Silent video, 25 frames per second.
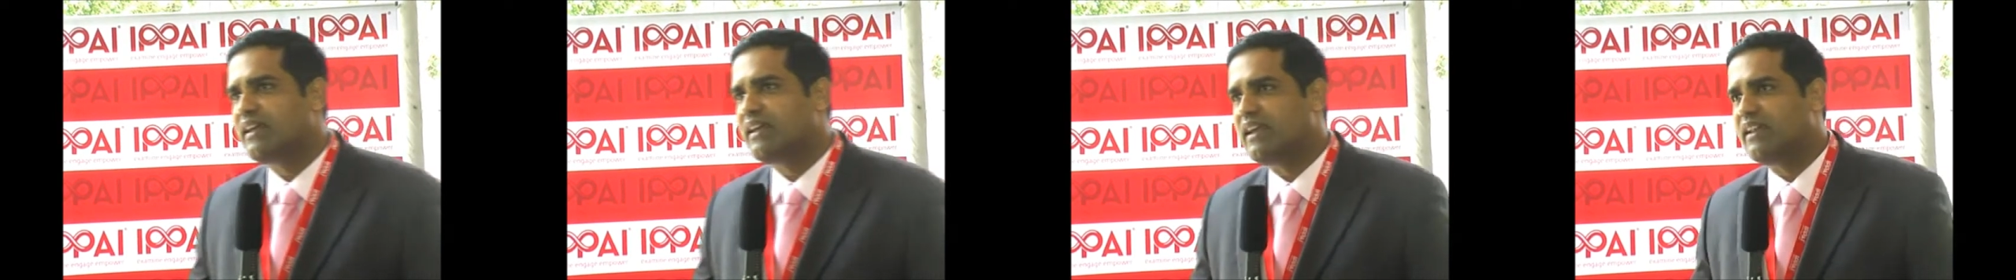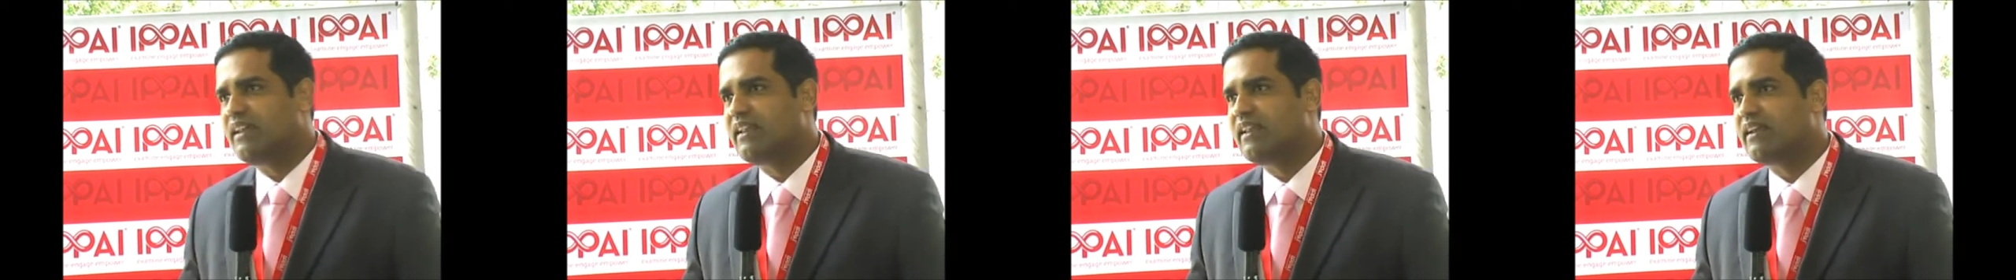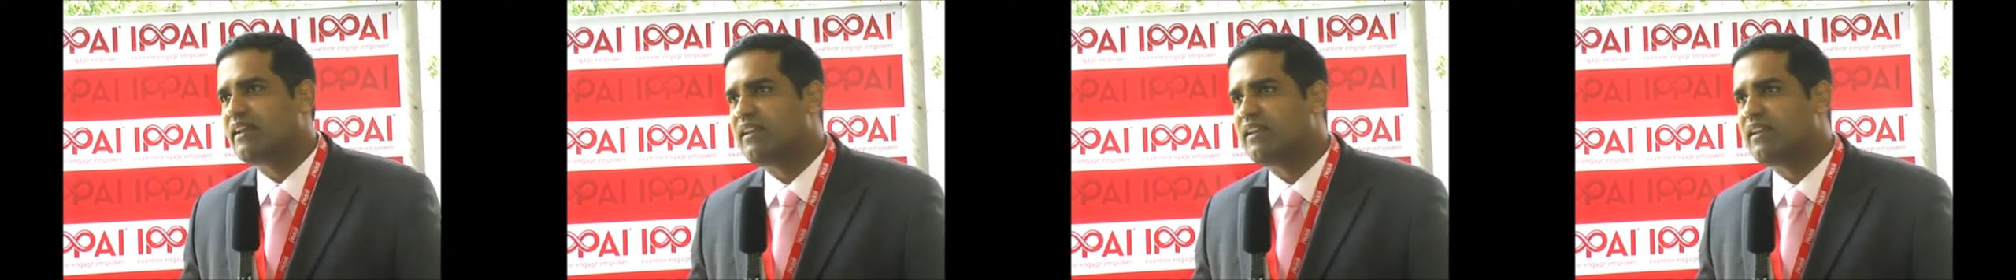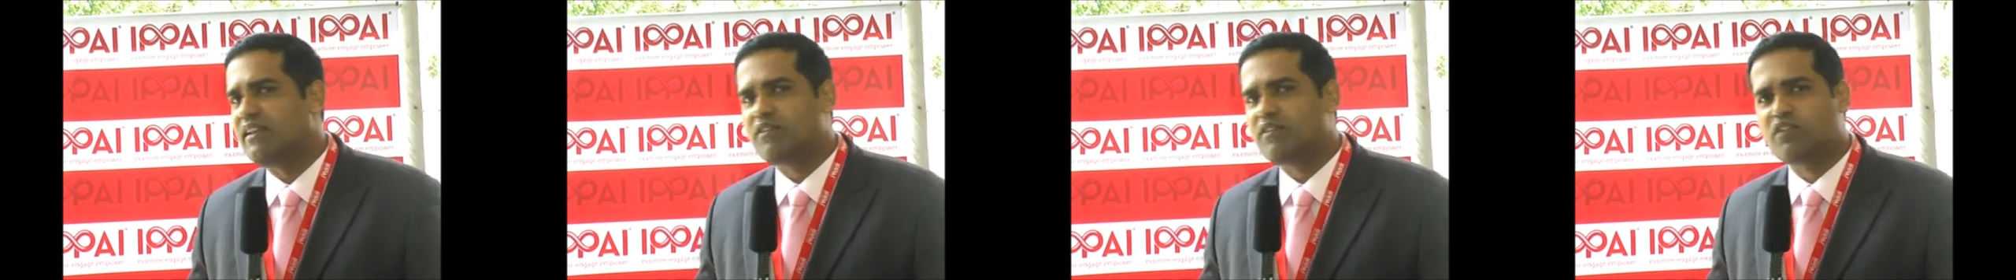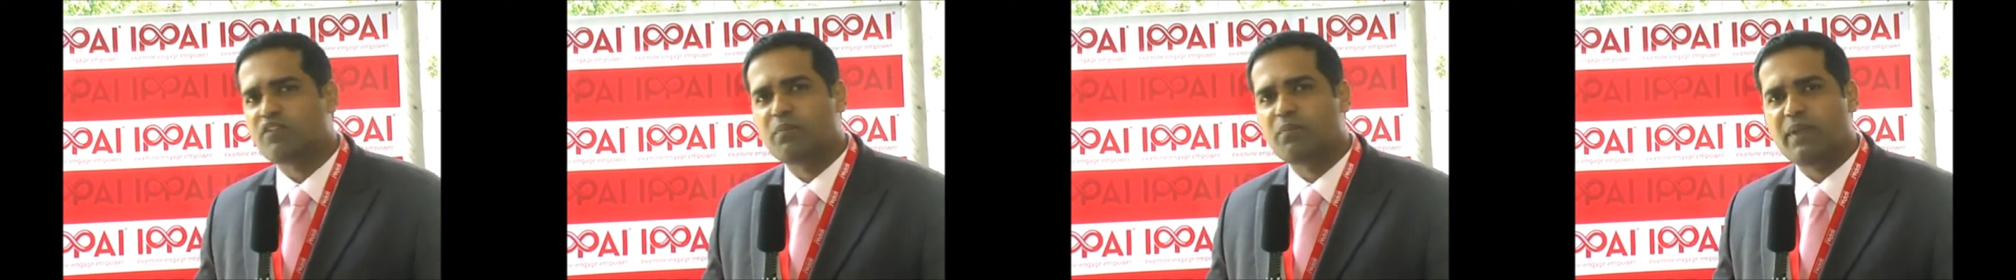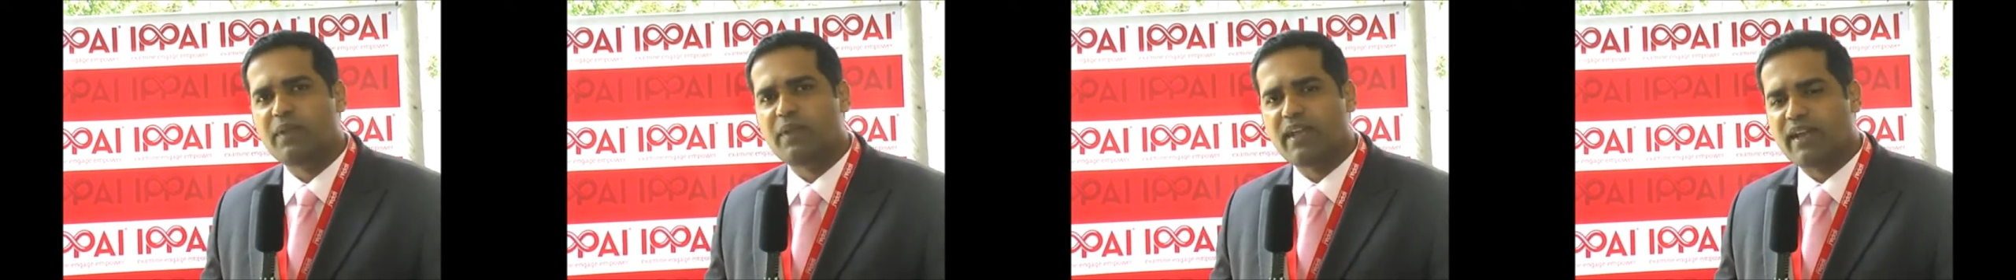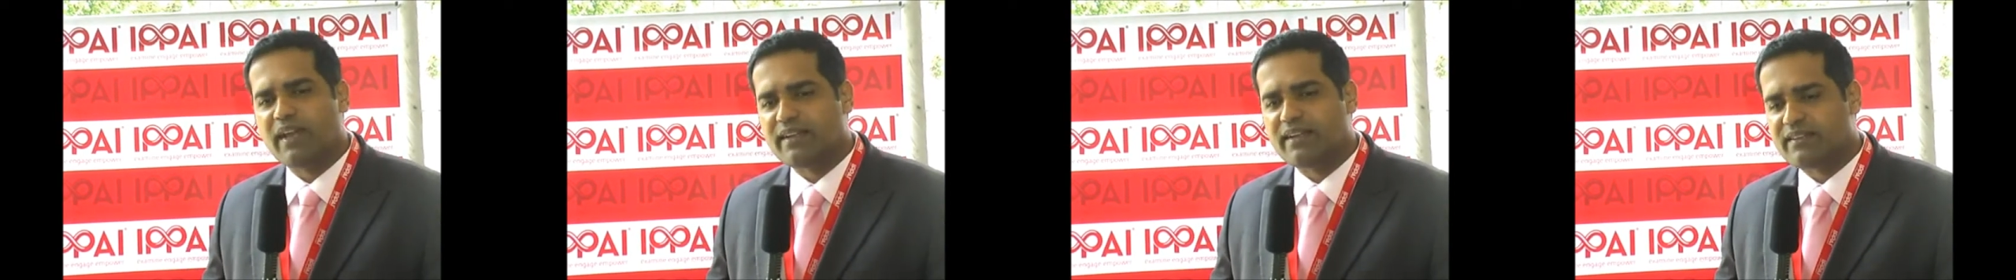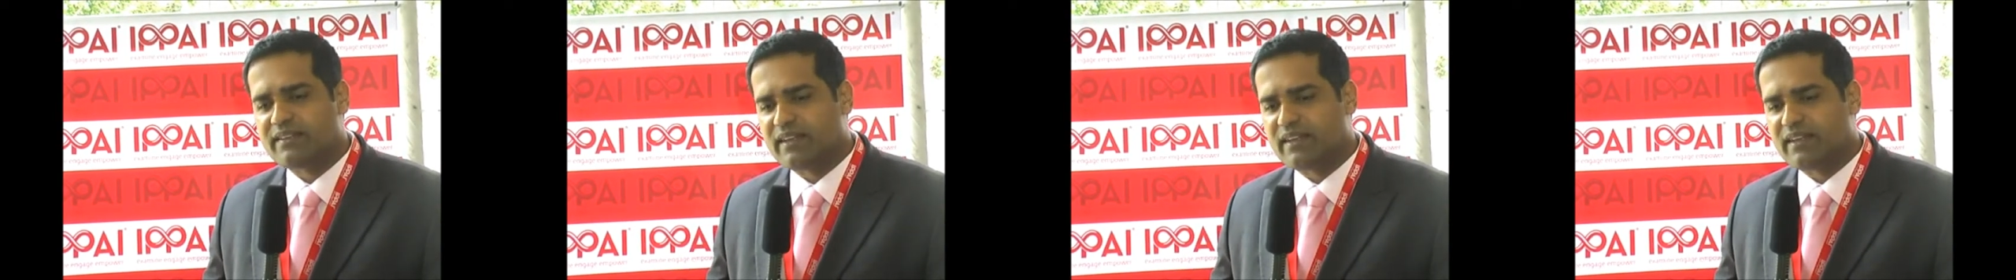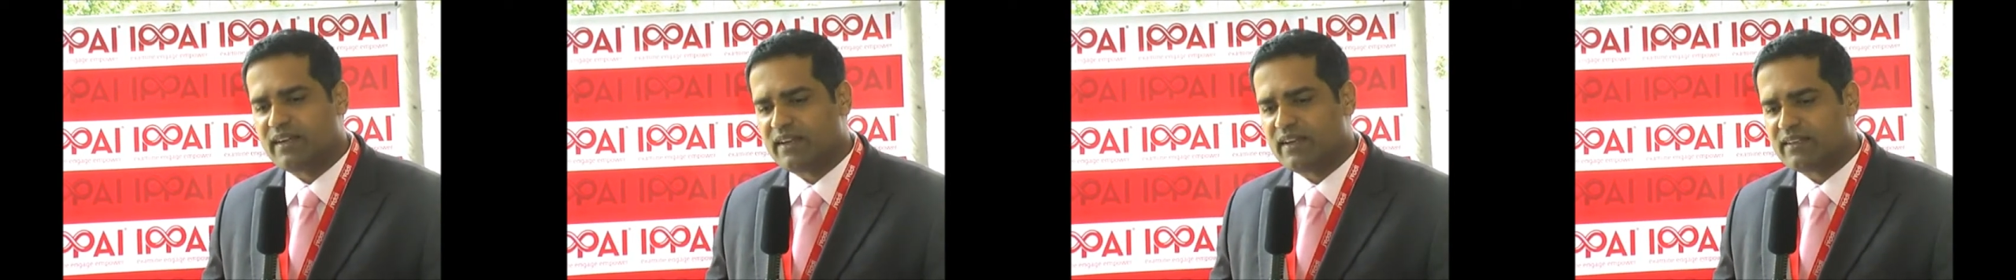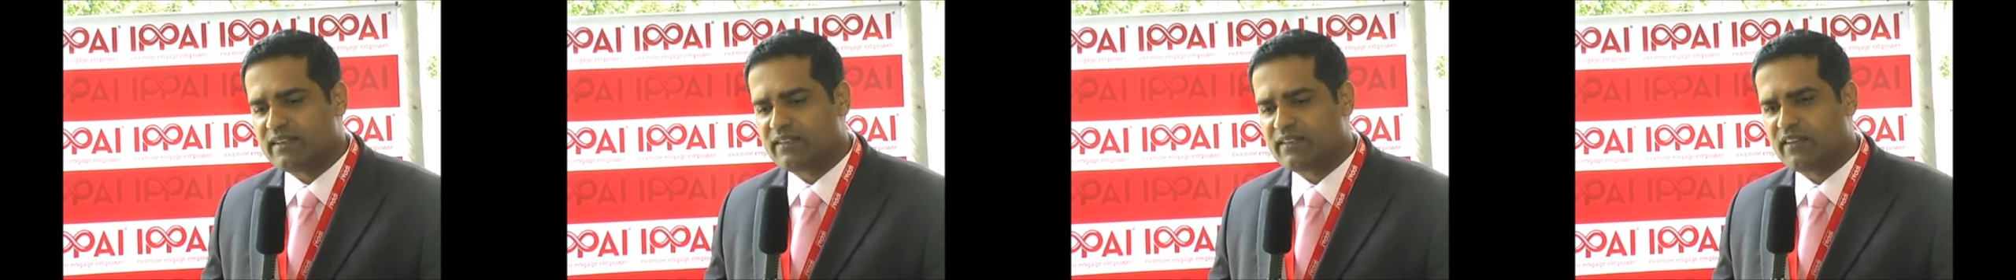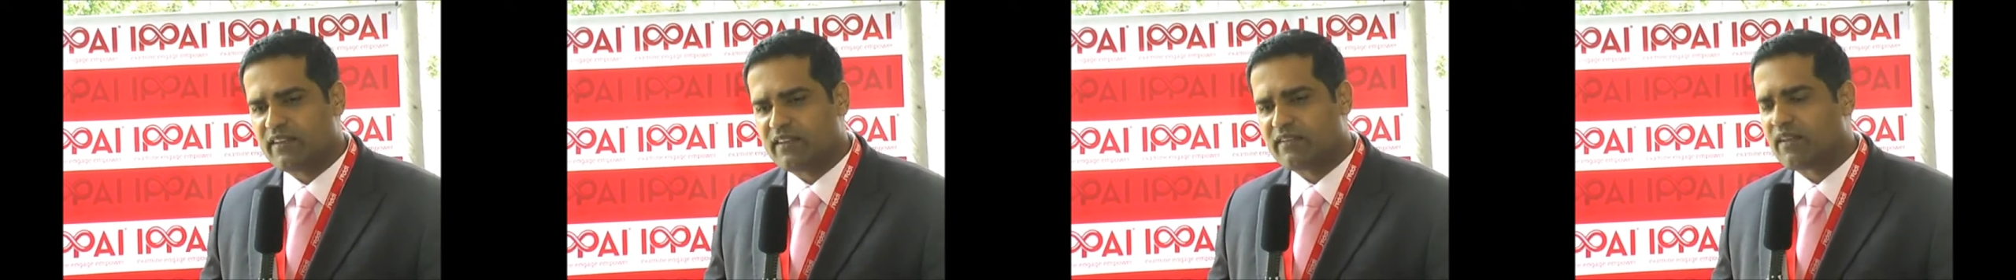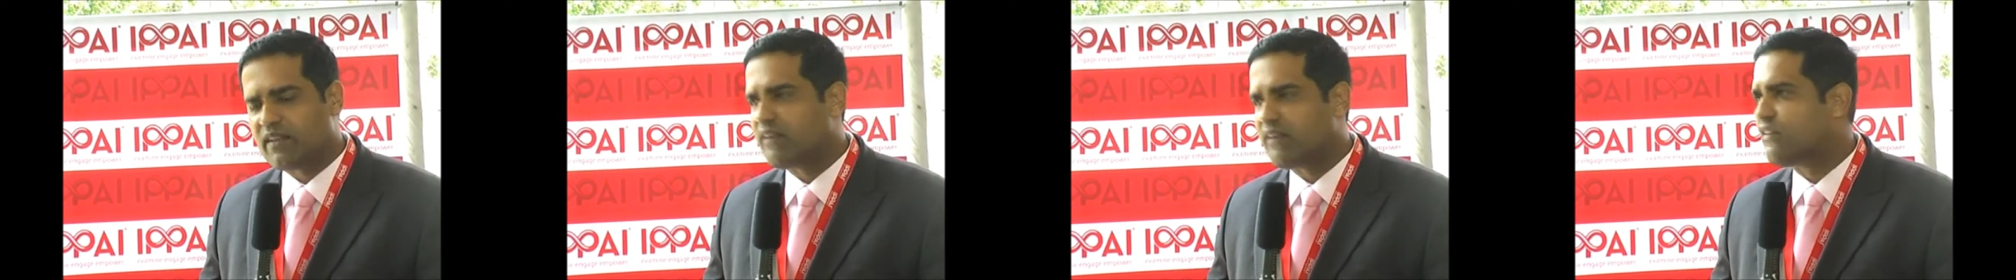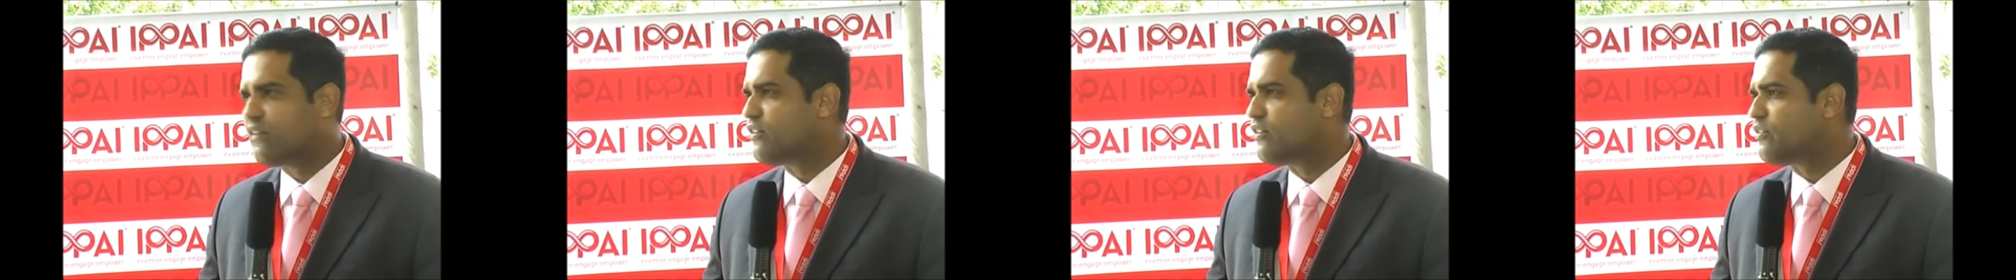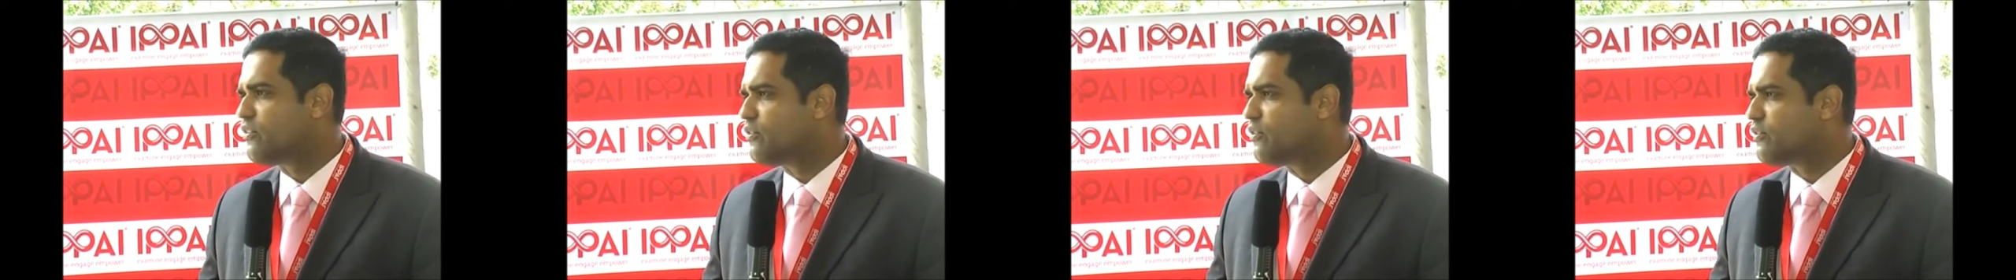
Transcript: India needs to be at 600